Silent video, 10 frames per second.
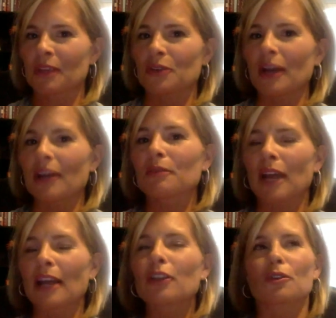So
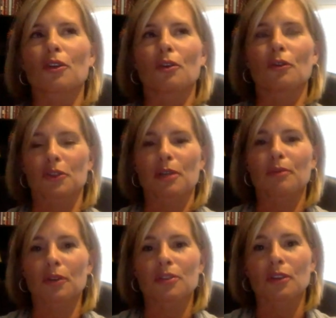when I go, for
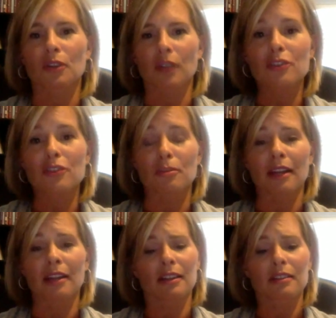example, go into a classroom
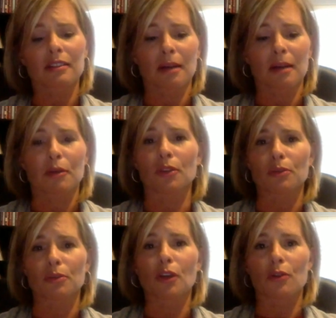and I'm going
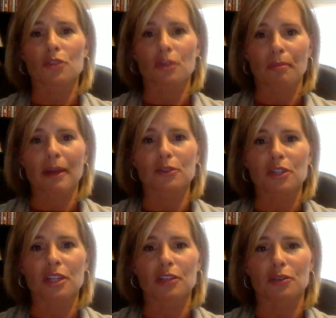to a coach and mentor
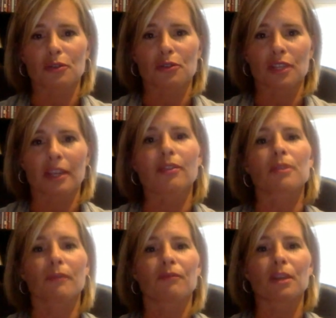teachers and give them
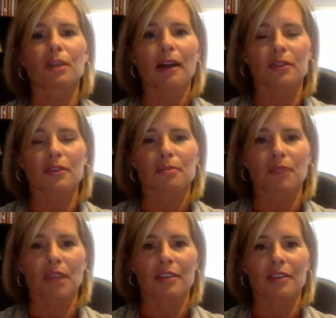some feedback on some
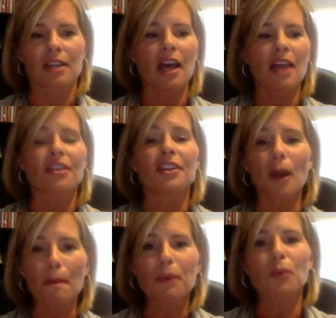things, the
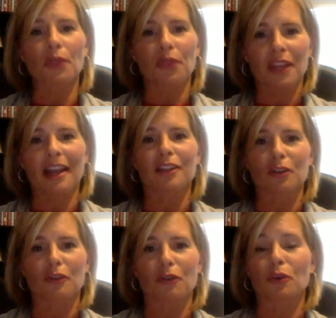number one thing I
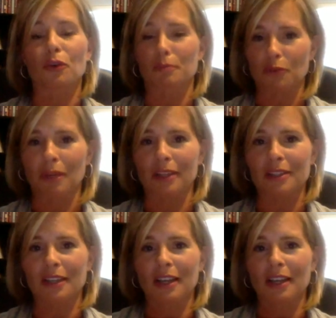look for is movement.